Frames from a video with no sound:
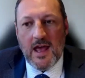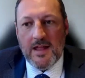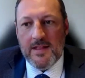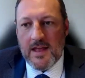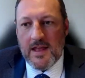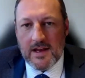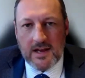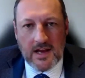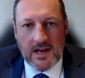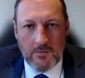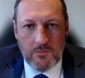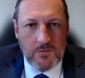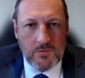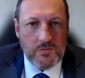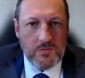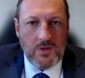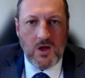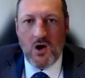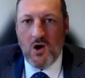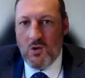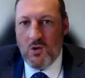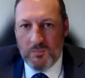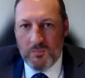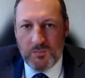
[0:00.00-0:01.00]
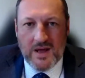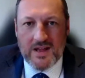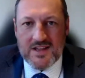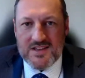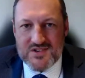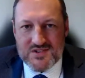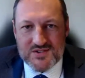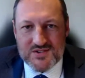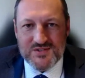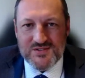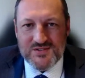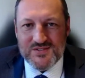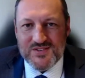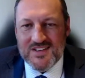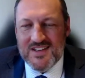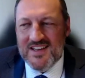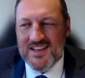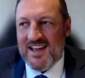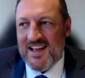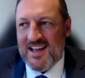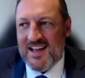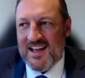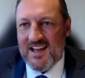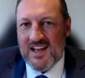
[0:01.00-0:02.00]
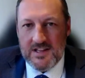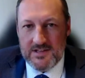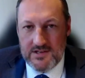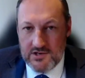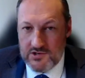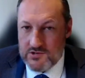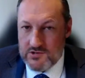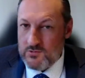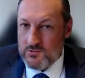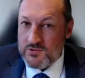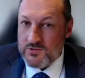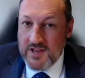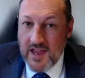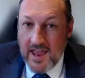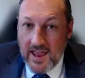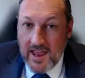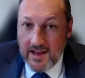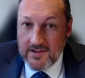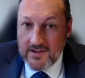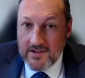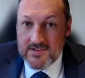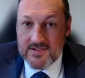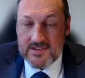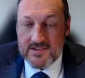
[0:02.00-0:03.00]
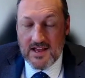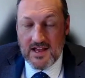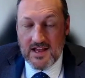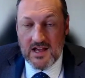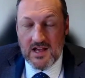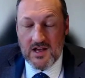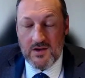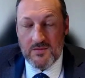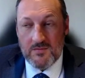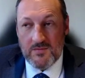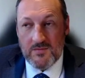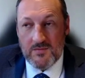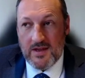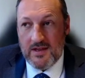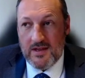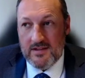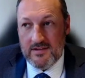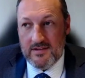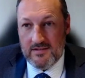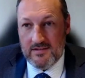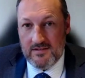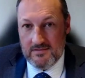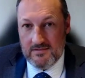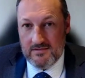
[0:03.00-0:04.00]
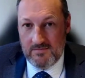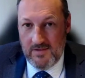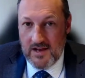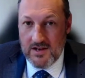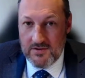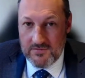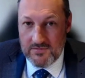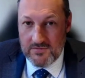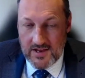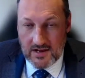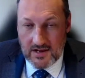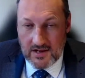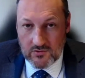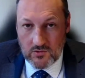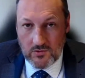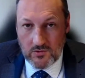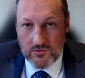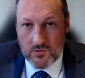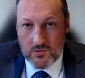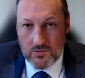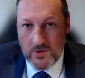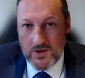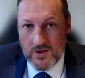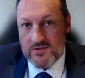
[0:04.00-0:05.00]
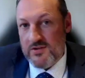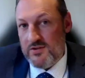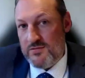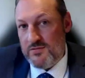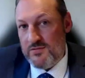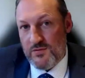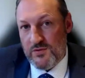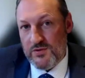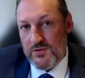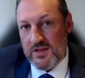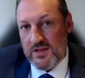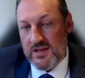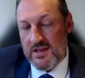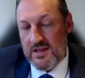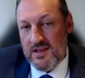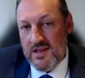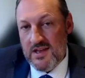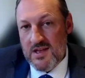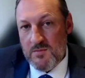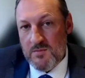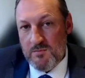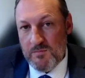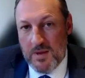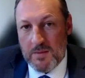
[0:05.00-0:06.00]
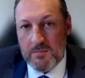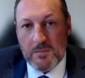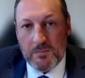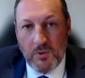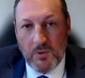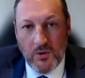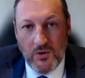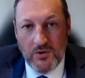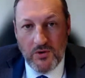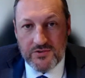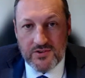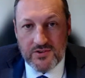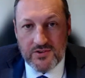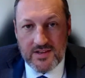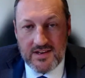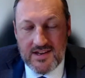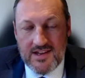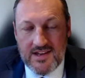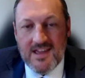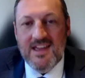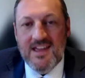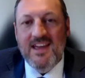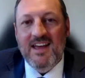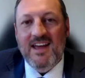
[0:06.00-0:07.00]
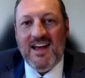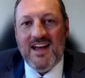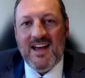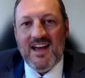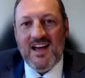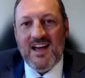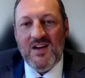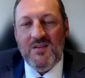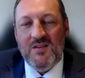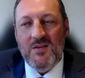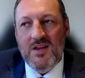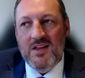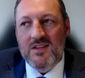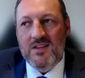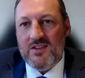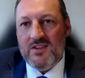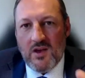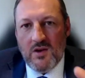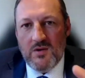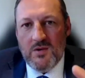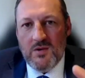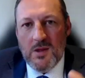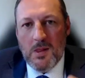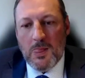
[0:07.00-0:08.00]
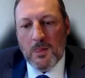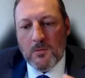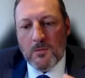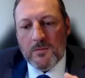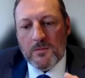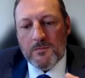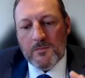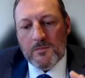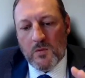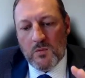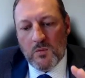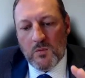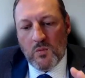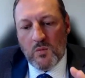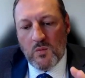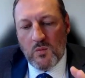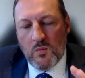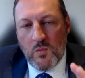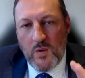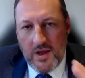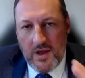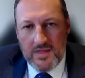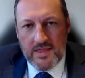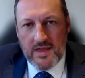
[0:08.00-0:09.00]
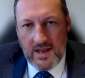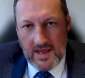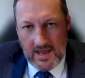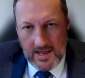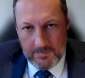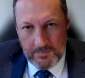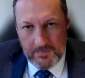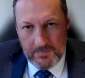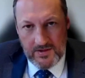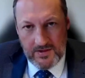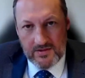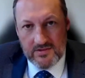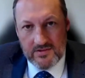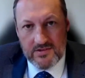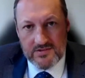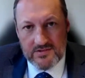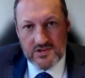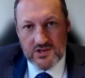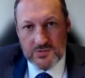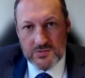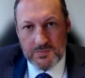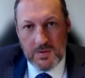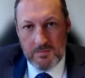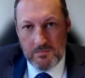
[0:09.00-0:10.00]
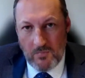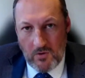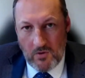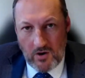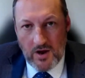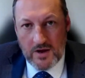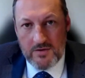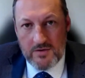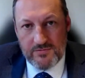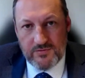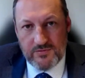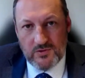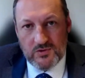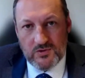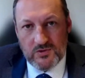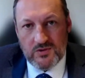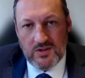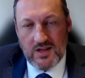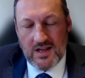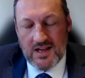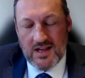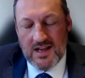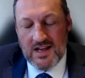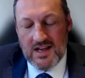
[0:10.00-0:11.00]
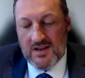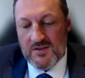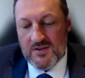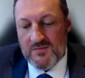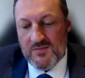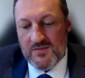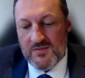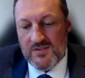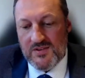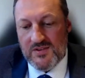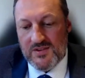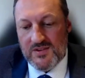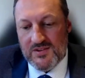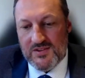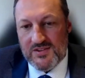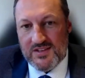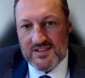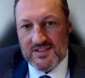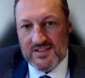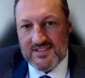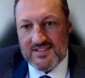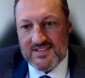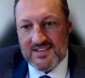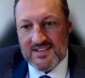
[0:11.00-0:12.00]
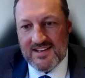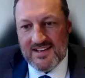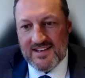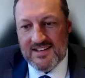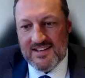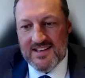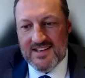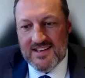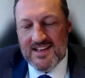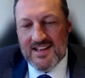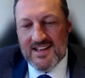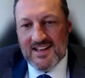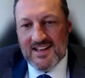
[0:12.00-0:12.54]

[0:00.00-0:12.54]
and that comes with a whole bunch of additional tax and negative tax consequences for the member personally. So look, where that happens, just be mindful, that